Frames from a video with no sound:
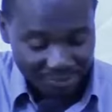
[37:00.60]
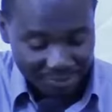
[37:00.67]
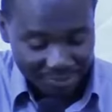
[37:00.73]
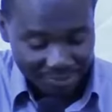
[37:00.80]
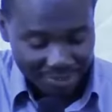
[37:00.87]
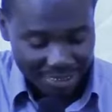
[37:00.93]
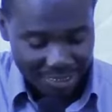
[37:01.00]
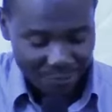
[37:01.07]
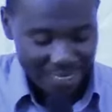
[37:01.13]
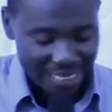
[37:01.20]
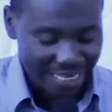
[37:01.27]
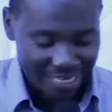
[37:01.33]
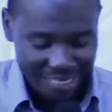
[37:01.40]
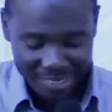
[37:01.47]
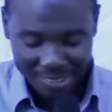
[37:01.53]
There's a way
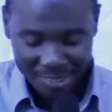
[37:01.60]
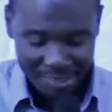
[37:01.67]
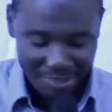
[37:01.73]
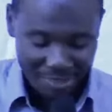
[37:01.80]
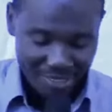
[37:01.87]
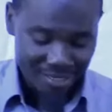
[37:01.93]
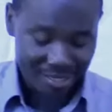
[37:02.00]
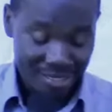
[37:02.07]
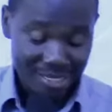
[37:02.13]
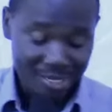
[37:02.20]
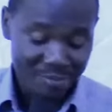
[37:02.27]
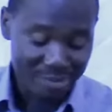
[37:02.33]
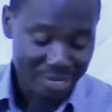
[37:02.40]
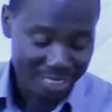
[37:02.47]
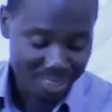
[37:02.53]
he
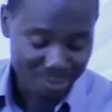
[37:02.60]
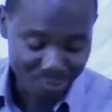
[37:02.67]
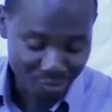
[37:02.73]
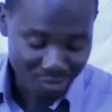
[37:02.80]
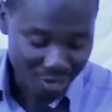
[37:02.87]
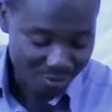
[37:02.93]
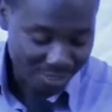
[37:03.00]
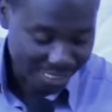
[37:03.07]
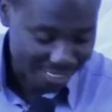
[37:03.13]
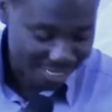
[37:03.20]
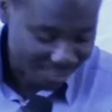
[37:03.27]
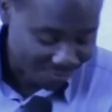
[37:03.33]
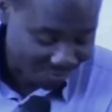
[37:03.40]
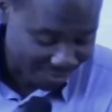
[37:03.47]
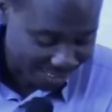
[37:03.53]
pronounces
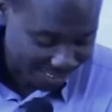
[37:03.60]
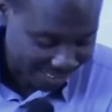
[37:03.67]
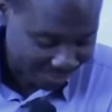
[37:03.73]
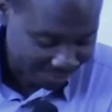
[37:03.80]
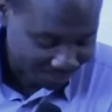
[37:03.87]
that phrase.